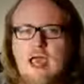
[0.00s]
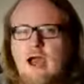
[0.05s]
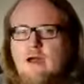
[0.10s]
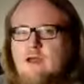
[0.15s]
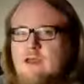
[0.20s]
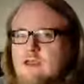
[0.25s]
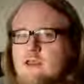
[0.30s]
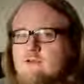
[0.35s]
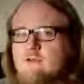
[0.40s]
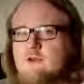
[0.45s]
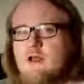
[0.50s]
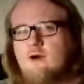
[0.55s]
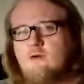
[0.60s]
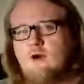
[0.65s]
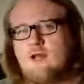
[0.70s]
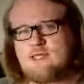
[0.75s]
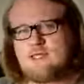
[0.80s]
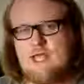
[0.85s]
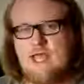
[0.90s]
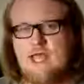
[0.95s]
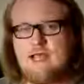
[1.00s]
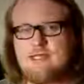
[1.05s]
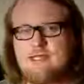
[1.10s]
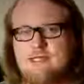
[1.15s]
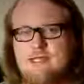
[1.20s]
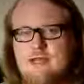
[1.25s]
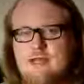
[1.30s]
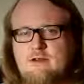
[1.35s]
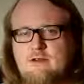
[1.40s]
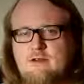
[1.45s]
How do you know what's
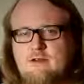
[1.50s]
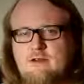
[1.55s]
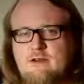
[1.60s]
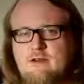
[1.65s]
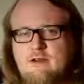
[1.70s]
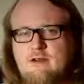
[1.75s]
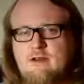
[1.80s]
accidental?